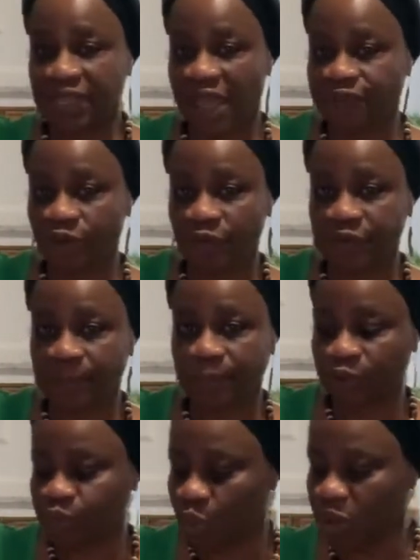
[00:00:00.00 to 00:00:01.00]
I've already
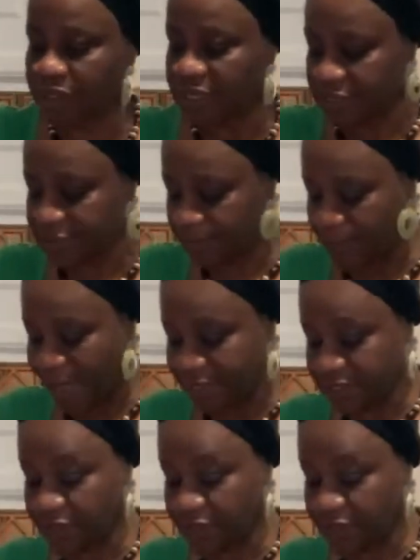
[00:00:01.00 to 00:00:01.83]
put water in the pot.